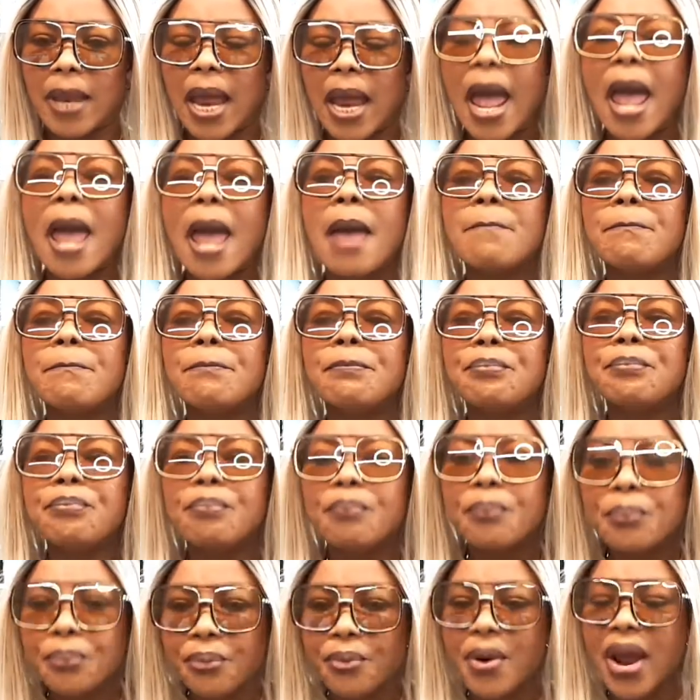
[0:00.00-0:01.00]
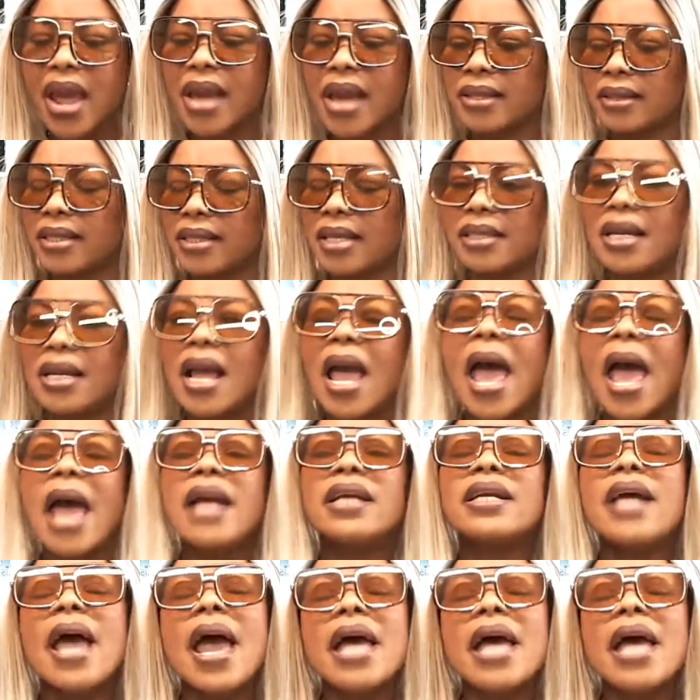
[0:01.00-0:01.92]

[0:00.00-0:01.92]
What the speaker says: Embrace it and